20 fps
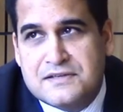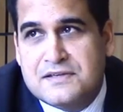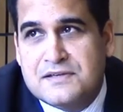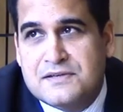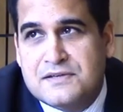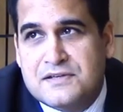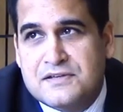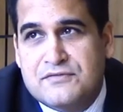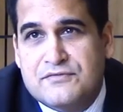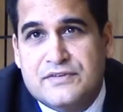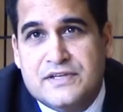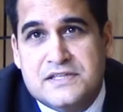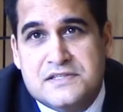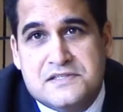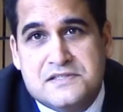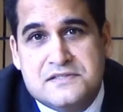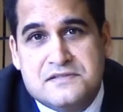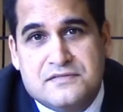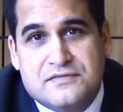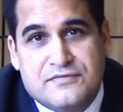
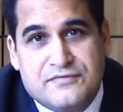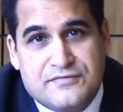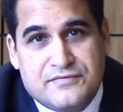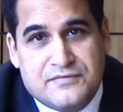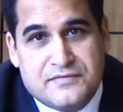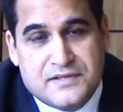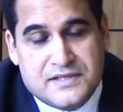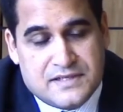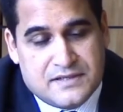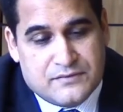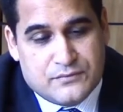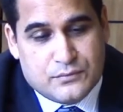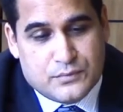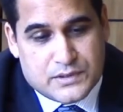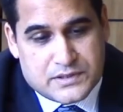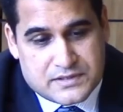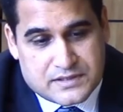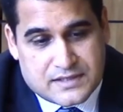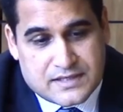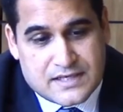convinced
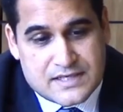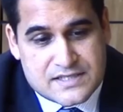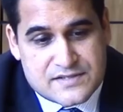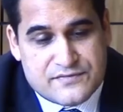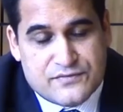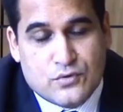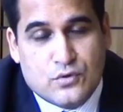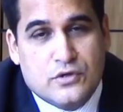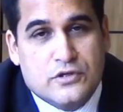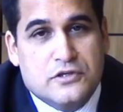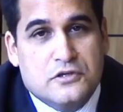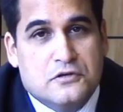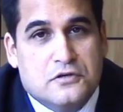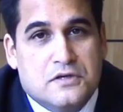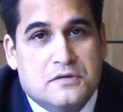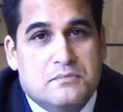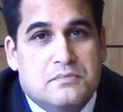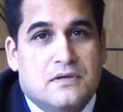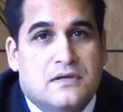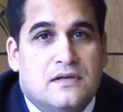with the case for
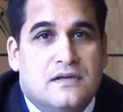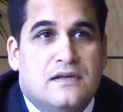Europe,